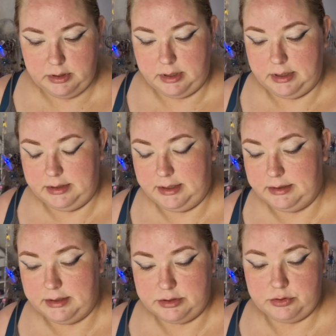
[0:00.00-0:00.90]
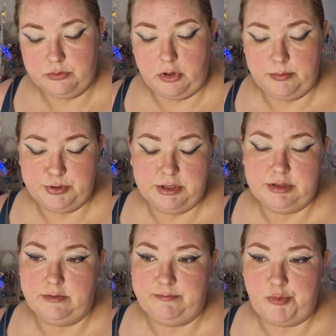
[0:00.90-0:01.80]
And then there's two options
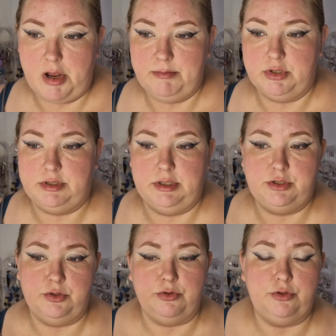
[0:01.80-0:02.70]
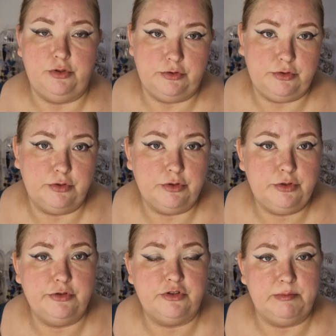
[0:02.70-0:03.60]
of primers that you could use. You could
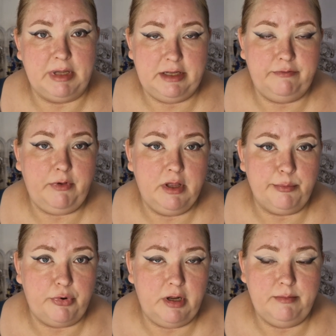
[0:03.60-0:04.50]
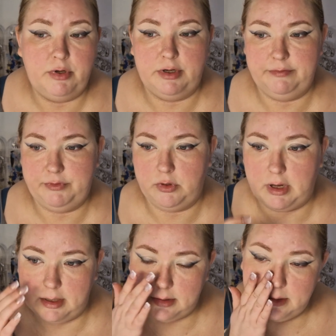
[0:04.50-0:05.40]
use a mattifying primer if you
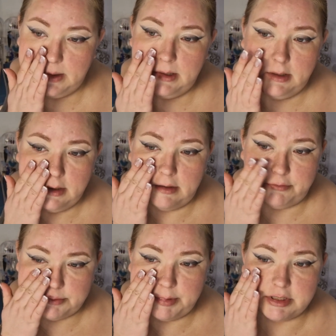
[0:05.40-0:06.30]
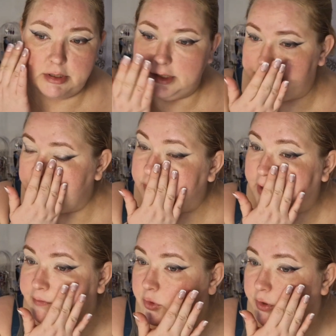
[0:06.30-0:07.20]
like, especially if you
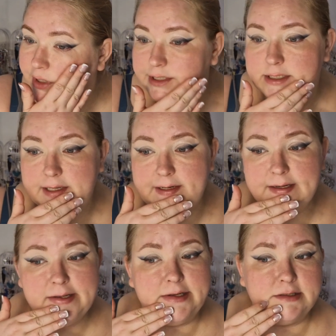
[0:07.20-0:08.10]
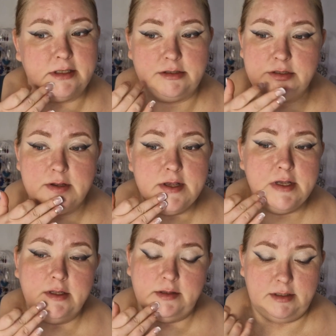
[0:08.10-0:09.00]
have oily skin and such,
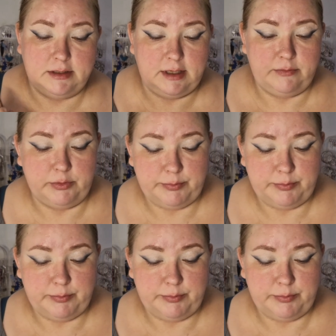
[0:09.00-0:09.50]
then that